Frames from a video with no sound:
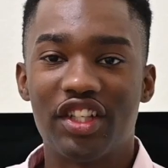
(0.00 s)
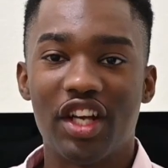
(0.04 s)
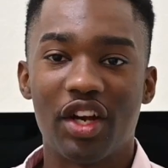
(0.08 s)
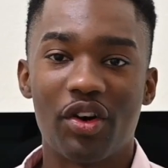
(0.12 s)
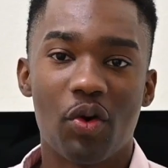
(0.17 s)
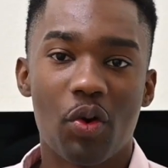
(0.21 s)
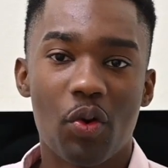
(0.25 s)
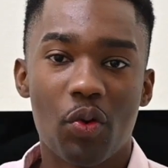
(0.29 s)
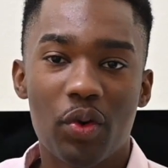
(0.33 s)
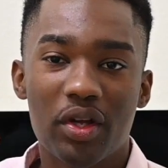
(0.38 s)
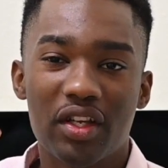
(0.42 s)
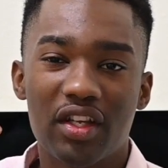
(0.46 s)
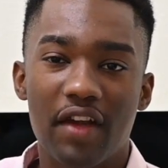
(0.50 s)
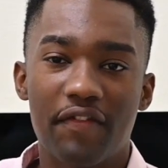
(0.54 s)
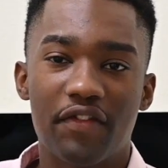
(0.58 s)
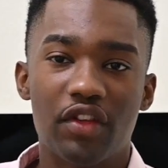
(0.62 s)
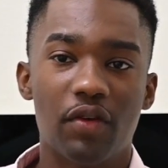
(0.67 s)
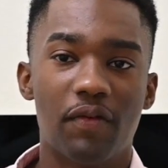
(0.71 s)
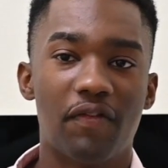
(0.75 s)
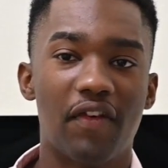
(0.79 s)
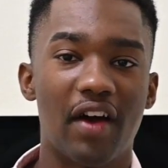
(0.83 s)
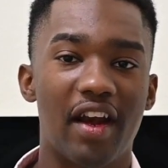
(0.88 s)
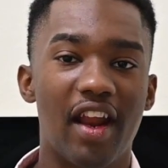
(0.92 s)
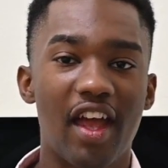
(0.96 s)
a channel where we
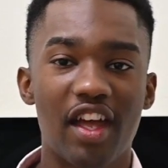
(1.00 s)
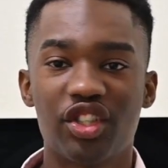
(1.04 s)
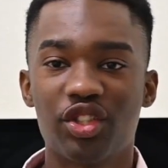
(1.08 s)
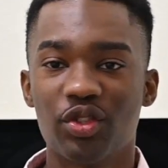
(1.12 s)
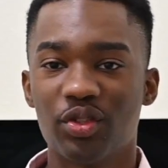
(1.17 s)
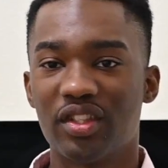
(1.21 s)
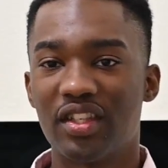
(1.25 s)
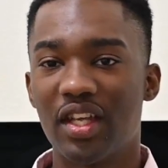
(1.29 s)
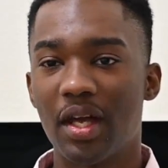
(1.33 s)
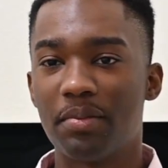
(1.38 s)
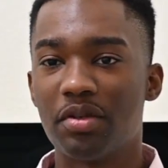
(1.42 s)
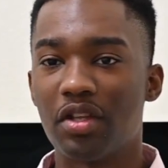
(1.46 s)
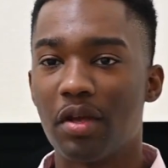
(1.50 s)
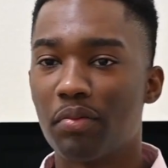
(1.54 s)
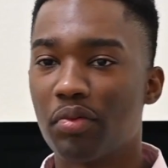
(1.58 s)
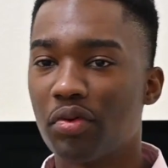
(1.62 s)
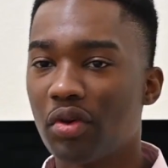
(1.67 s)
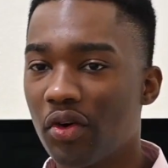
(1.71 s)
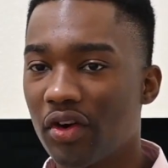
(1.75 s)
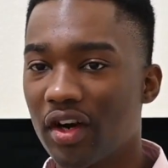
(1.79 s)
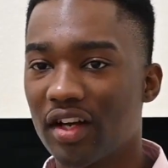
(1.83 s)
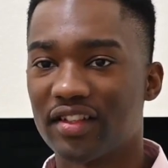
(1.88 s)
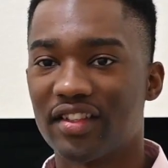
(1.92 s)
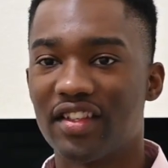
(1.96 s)
give you financial tips,
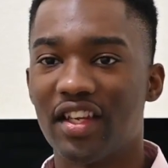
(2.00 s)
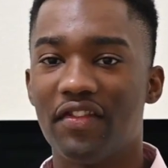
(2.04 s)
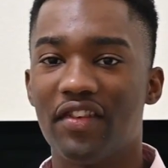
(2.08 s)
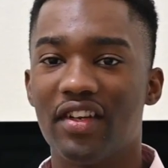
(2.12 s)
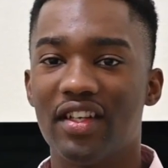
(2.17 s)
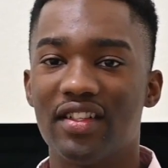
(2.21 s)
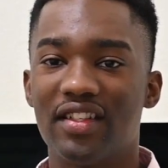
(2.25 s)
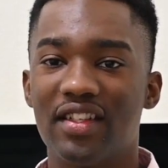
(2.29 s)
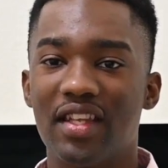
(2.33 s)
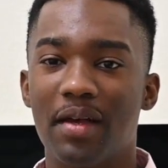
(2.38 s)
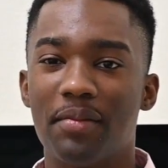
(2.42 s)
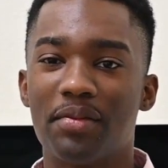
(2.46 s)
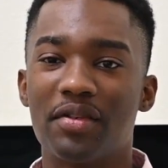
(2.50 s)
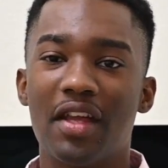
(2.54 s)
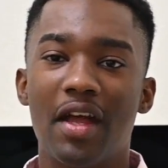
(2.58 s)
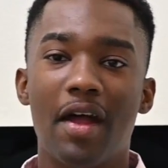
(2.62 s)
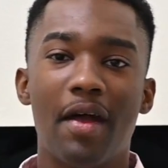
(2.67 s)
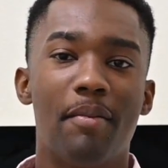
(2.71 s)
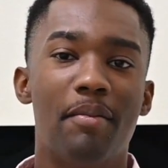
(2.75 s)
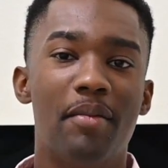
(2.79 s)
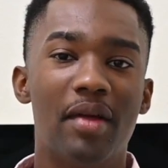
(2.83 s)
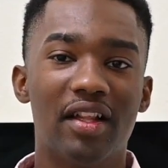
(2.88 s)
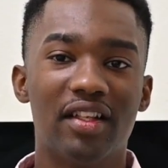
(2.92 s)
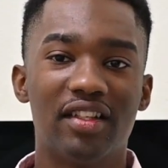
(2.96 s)
productivity
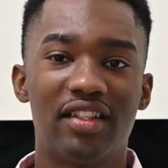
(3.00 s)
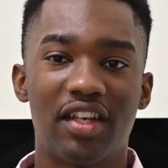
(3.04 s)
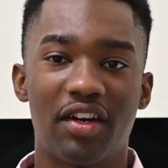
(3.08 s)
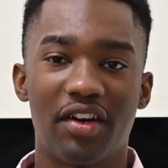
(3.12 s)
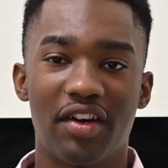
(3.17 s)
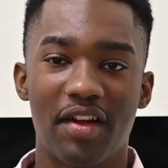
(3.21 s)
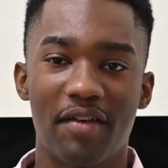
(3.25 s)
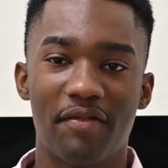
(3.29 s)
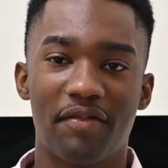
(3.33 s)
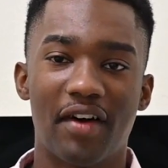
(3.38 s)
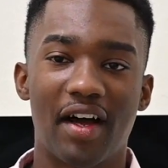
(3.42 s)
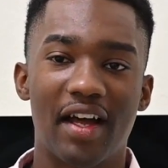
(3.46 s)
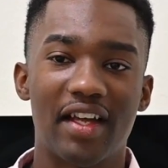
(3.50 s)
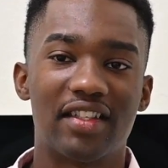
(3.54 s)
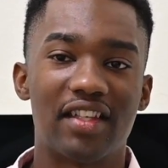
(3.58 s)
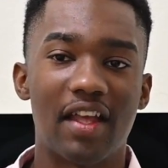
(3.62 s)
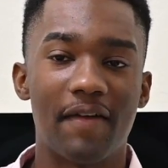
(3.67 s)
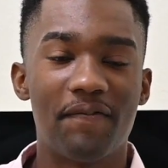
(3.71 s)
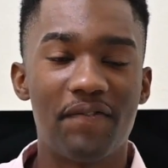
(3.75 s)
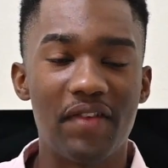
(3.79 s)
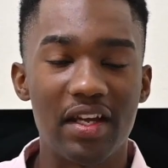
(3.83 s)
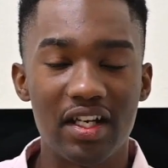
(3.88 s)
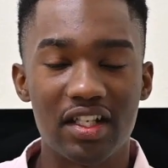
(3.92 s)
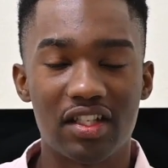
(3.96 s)
tips, military
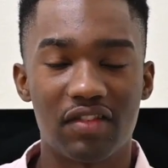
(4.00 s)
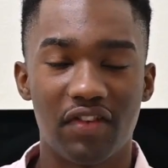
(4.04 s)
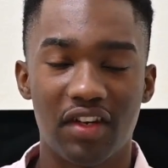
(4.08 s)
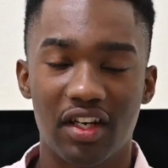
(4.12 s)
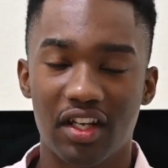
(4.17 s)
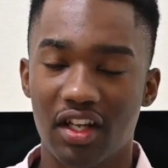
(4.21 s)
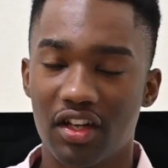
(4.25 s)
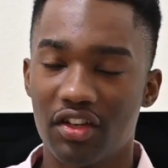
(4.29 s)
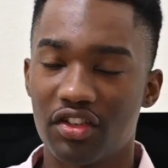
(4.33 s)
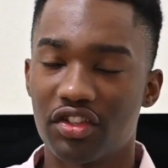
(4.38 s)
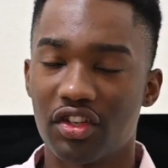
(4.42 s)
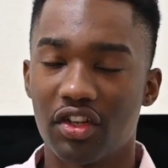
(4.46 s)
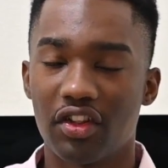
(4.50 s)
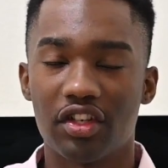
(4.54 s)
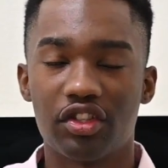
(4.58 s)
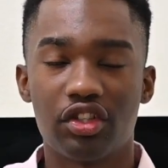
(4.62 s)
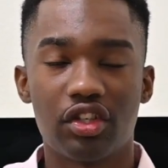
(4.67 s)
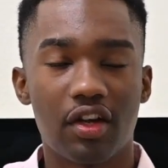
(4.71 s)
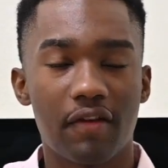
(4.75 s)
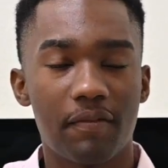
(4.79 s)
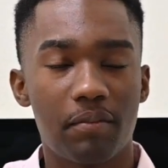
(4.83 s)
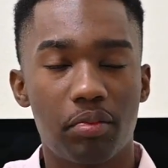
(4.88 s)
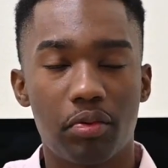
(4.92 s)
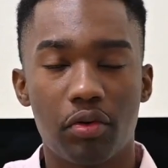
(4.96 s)
advice, and fitness videos so
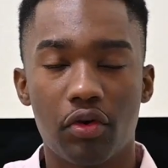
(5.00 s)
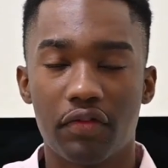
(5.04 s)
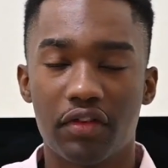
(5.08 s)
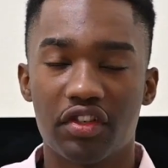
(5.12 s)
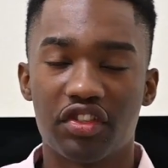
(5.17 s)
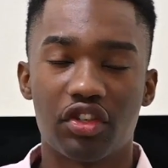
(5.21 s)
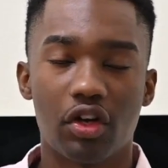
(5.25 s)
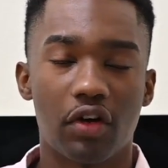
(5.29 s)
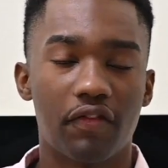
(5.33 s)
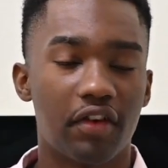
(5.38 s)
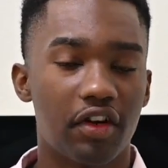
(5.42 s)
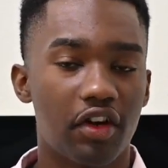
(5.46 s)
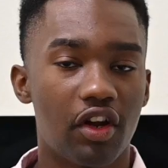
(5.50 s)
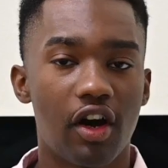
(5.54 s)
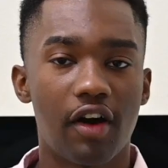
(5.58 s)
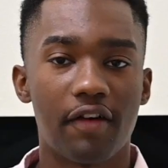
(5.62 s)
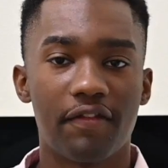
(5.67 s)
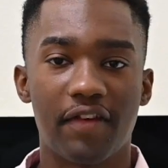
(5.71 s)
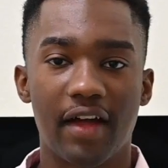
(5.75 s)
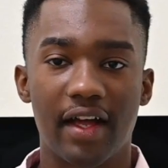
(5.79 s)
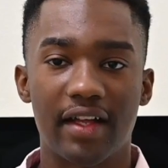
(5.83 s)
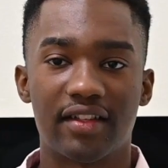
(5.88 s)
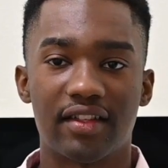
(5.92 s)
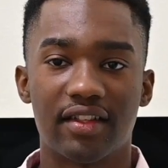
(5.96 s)
that you can improve yourself in
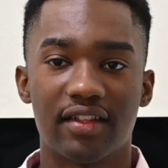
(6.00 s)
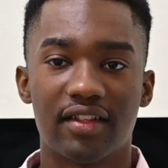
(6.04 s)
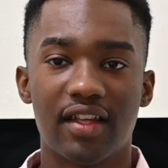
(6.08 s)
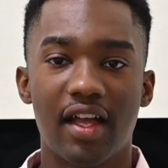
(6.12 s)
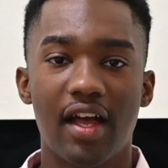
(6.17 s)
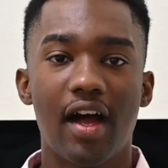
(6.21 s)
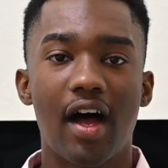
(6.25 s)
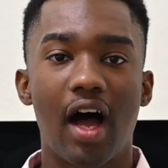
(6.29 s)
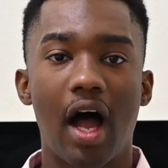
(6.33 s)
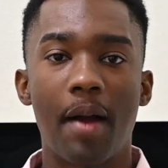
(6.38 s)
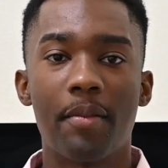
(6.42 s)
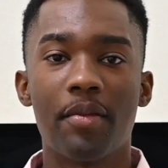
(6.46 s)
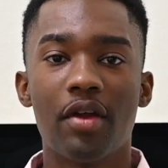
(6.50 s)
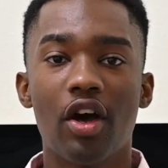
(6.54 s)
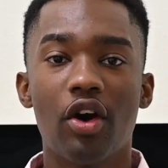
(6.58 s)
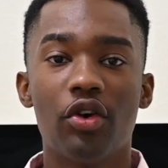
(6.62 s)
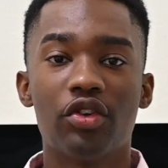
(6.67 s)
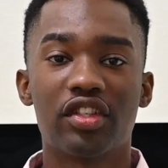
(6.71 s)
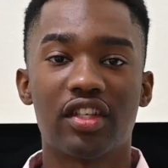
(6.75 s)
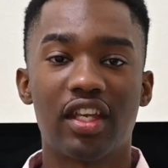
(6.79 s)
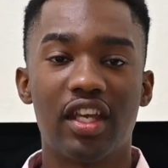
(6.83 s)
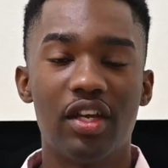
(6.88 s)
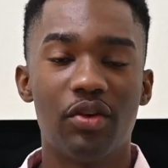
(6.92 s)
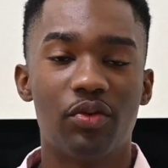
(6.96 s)
all facets. I'm your
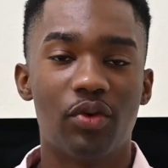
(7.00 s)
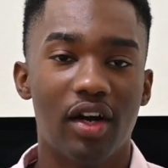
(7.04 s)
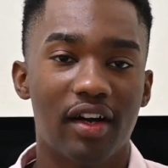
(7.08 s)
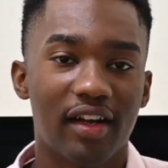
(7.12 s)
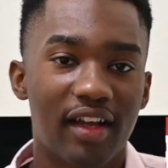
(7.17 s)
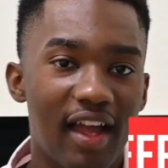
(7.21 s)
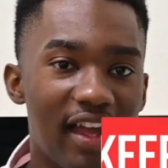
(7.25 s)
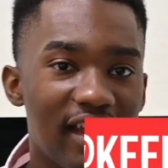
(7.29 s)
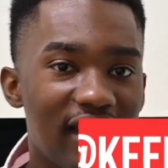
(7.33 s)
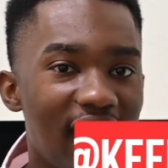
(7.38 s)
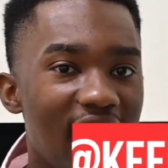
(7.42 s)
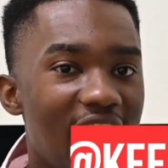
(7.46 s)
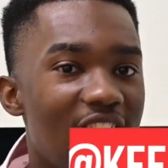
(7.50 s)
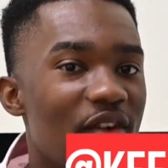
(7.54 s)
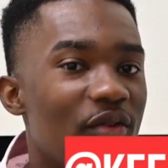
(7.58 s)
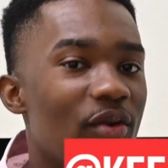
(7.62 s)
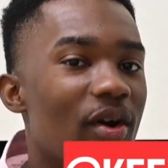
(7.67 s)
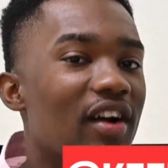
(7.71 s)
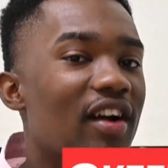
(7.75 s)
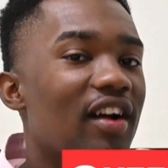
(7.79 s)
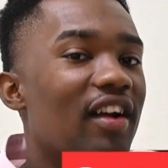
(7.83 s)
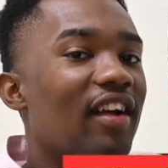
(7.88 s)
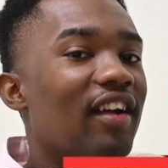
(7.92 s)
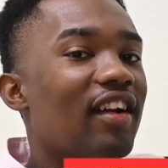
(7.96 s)
host, Keyrug, aka
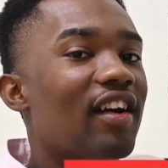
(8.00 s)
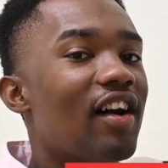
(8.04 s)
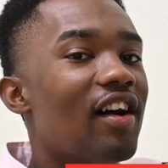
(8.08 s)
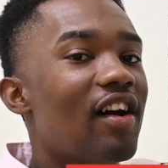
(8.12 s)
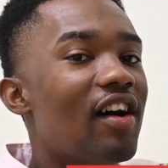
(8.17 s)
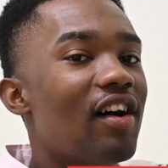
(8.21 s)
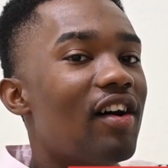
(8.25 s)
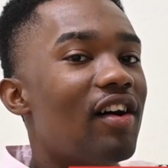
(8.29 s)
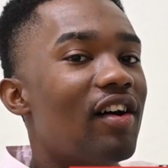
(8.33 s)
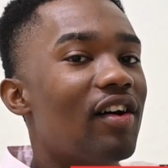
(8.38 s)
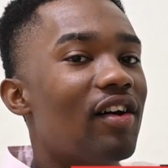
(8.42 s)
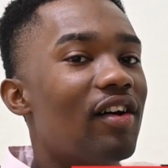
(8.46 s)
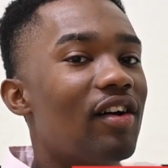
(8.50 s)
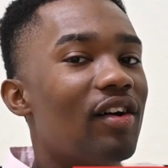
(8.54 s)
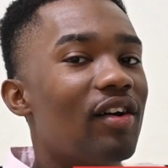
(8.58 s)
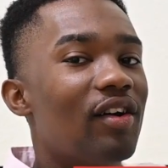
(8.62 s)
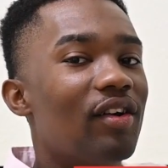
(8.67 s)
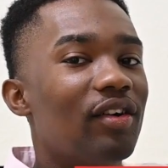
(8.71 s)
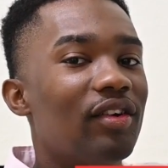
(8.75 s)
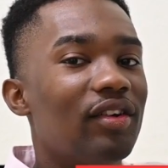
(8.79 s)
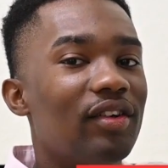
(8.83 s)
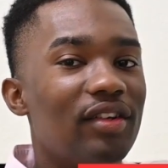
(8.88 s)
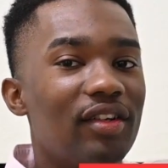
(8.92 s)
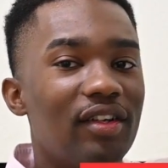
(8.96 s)
Rucker to
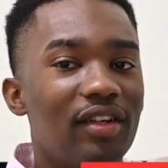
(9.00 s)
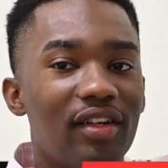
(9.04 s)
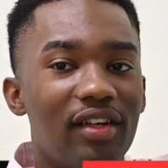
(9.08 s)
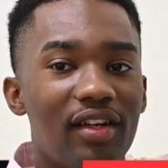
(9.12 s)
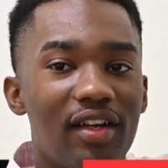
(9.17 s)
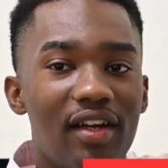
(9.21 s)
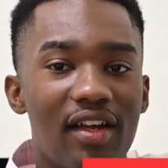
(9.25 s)
Go.